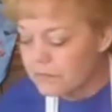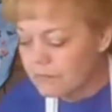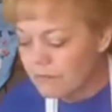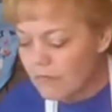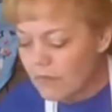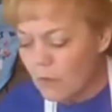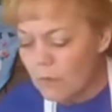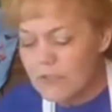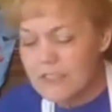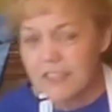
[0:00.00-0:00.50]

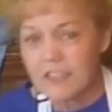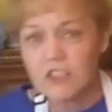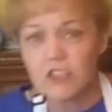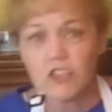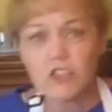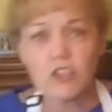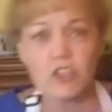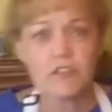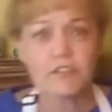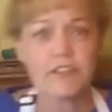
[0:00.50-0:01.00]
was a little
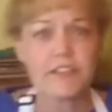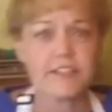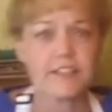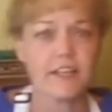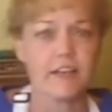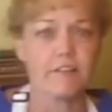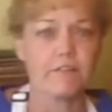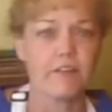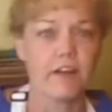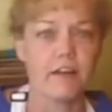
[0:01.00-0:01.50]
nervous
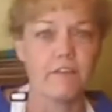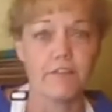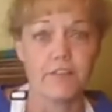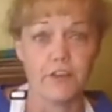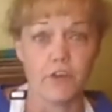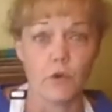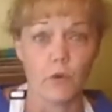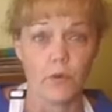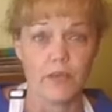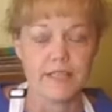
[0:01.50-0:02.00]
of the
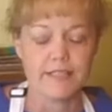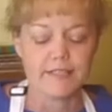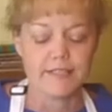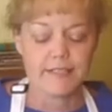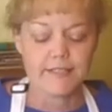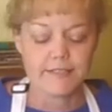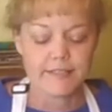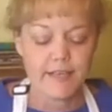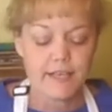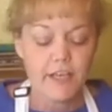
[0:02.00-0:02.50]

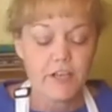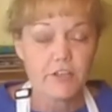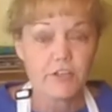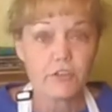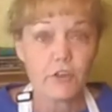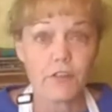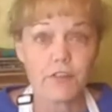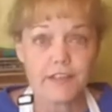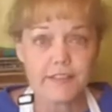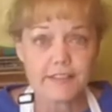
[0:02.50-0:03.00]
noises. So
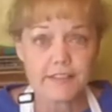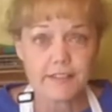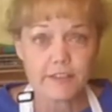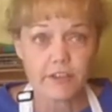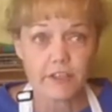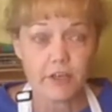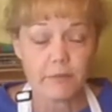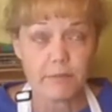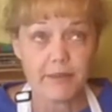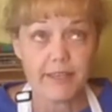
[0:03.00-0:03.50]
this is going to
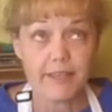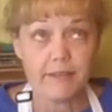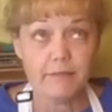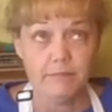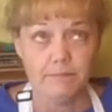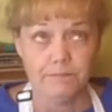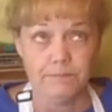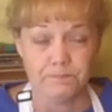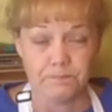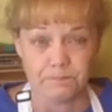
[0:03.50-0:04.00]
be,
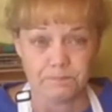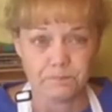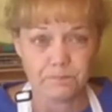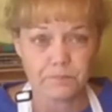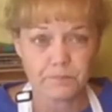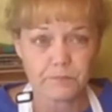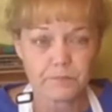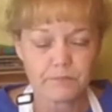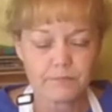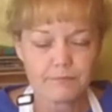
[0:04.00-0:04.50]

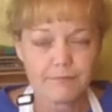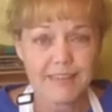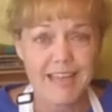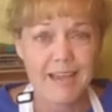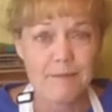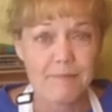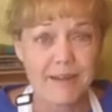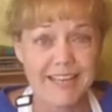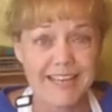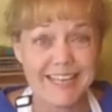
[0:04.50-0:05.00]
I
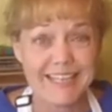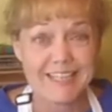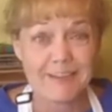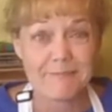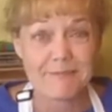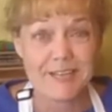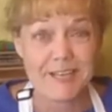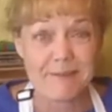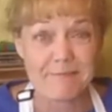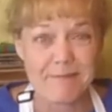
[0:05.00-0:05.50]
might end up
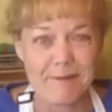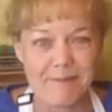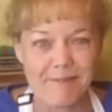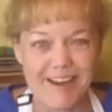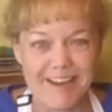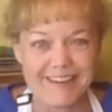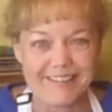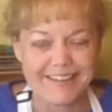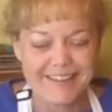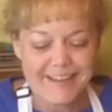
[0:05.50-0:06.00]
needing my
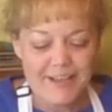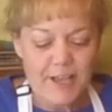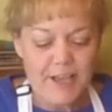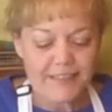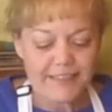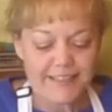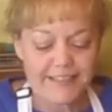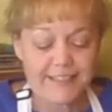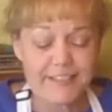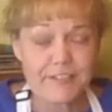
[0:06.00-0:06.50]
water.
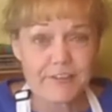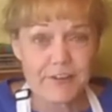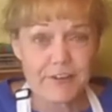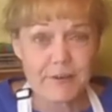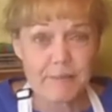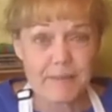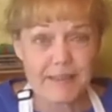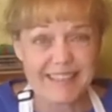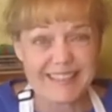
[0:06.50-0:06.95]
This is going to be a